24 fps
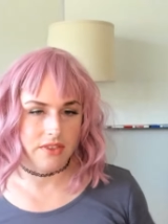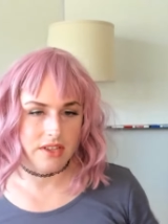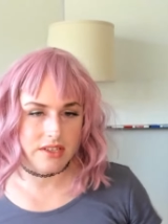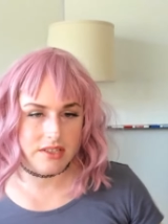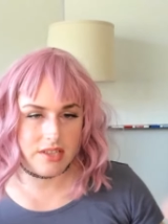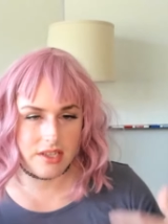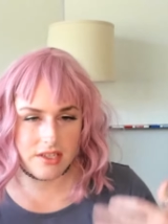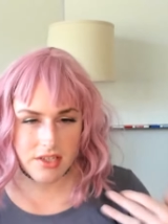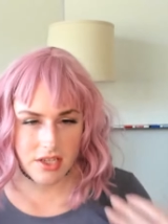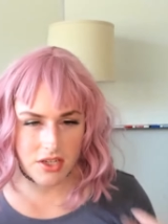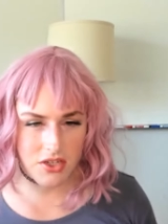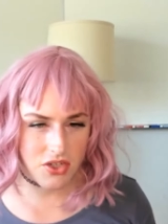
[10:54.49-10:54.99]

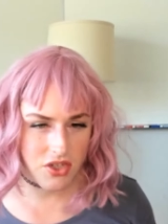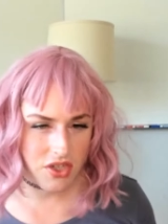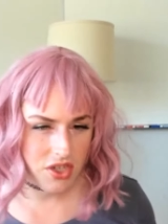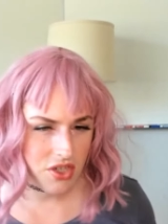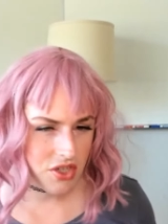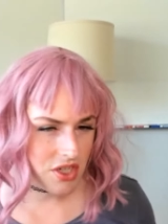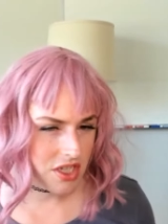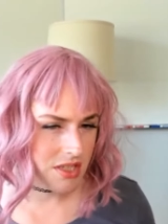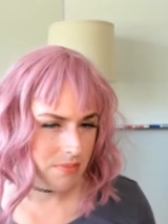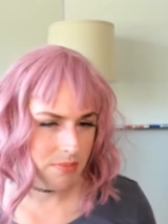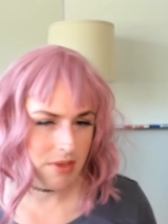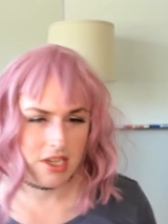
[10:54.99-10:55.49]
This essentially
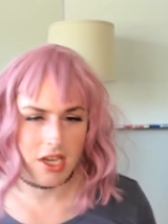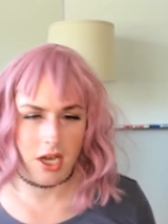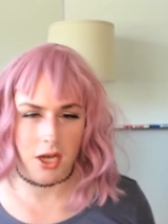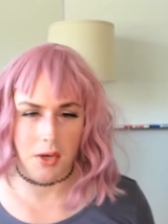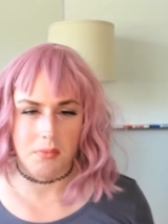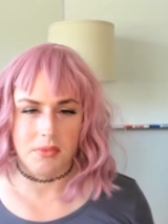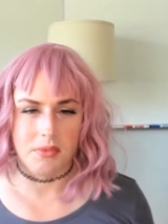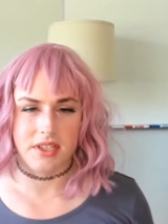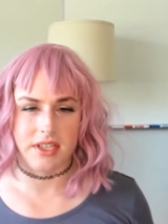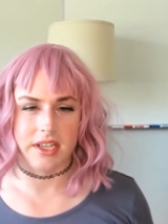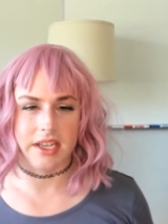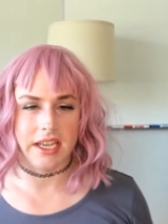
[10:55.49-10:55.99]
just
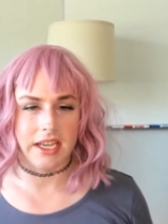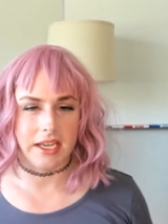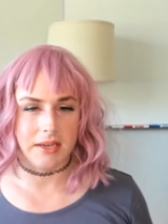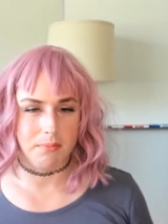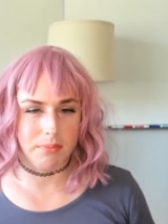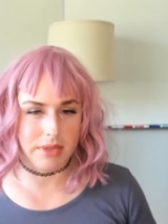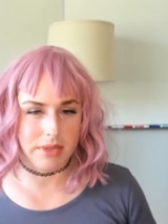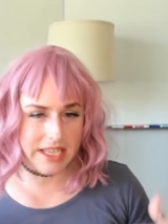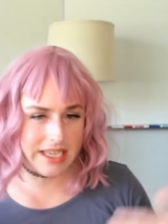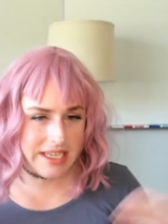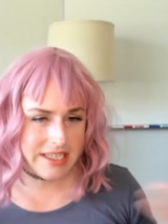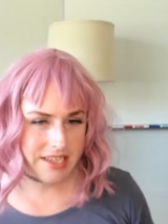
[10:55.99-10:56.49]
becomes like
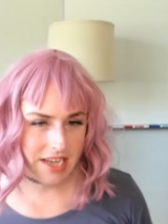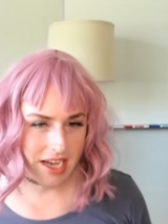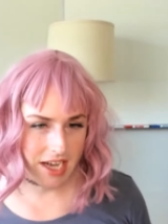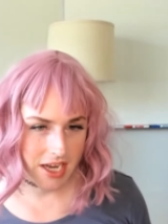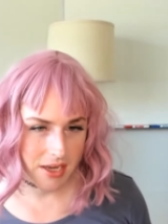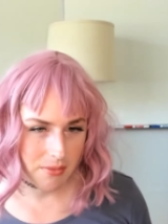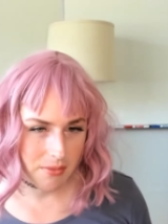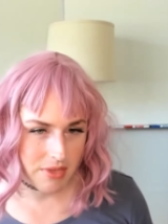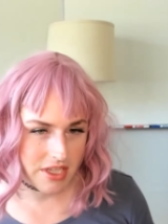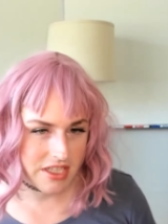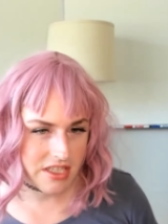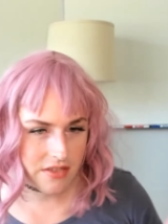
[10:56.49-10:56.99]

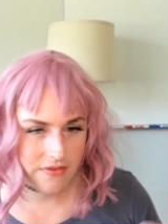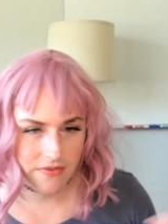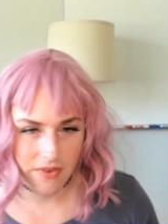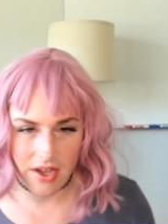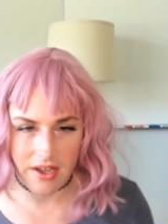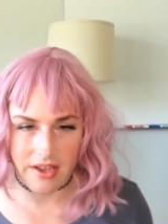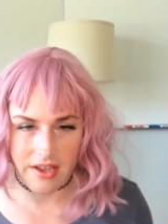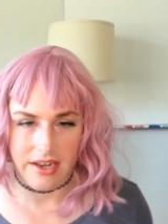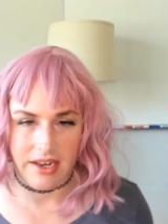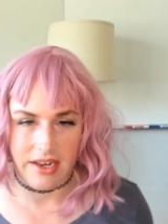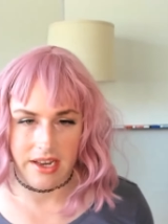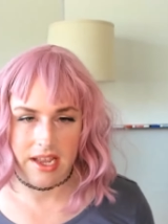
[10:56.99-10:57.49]
playtime. It's
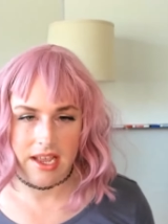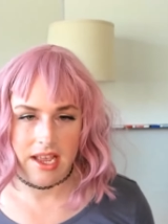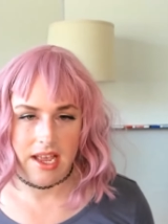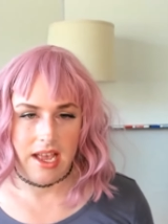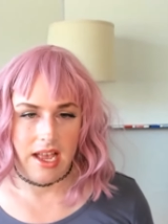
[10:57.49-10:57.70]
fun.